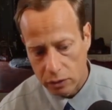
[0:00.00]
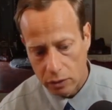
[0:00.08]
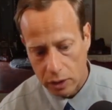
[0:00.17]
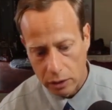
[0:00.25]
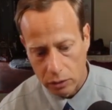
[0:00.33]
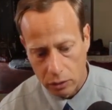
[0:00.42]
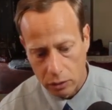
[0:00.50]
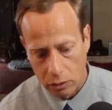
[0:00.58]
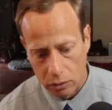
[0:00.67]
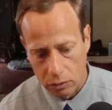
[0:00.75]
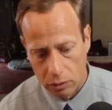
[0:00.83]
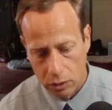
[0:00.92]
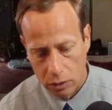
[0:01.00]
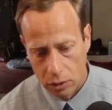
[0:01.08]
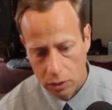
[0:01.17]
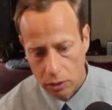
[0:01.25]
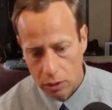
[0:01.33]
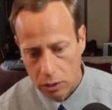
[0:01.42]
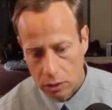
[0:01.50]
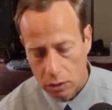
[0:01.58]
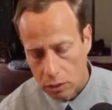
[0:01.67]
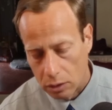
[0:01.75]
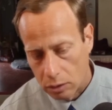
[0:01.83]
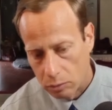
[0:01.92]
Oh, I don't know.
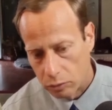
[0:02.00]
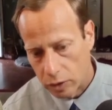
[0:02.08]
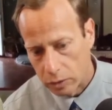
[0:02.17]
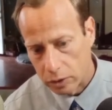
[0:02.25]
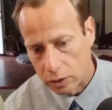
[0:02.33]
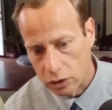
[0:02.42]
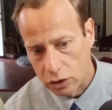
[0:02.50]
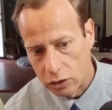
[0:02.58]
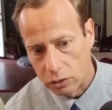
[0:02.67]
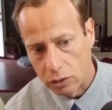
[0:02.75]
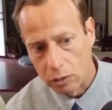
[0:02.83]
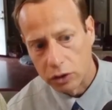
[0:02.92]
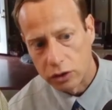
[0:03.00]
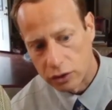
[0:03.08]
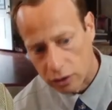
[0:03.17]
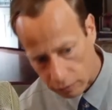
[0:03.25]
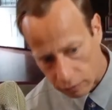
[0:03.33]
Probably going to show you a bunch of stuff